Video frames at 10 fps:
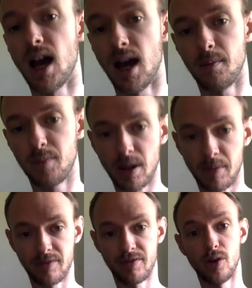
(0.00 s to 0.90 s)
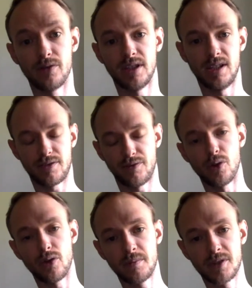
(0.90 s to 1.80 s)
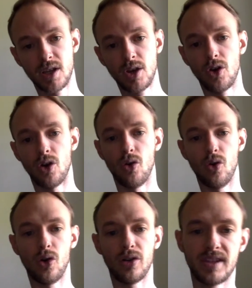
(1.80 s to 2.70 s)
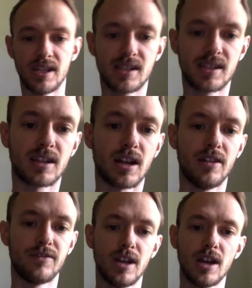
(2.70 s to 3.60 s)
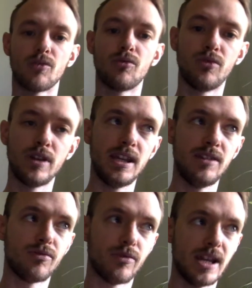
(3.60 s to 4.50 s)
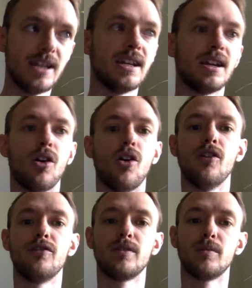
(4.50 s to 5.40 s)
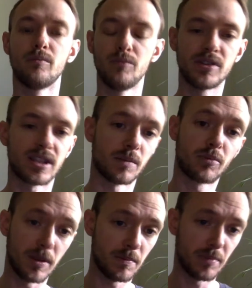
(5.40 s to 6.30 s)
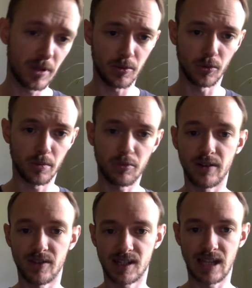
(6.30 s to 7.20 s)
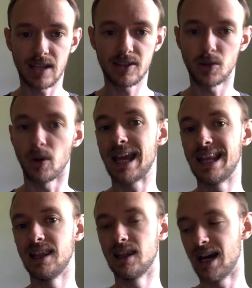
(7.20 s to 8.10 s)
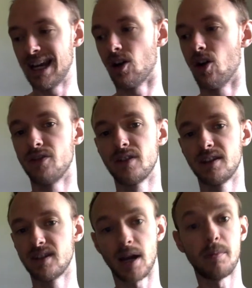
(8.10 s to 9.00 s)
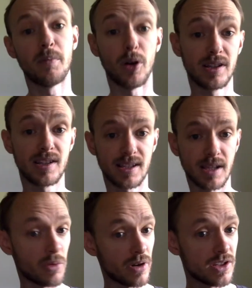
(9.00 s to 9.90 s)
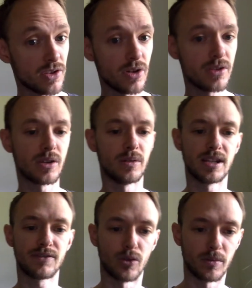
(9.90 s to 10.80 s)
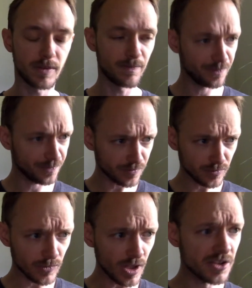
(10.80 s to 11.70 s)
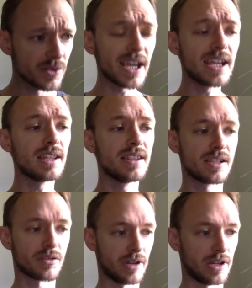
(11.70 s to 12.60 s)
becoming involved in these forums, or these kind of rereading of music that people were previously into in light of the type of politics they were introduced to in these forums. So taking these three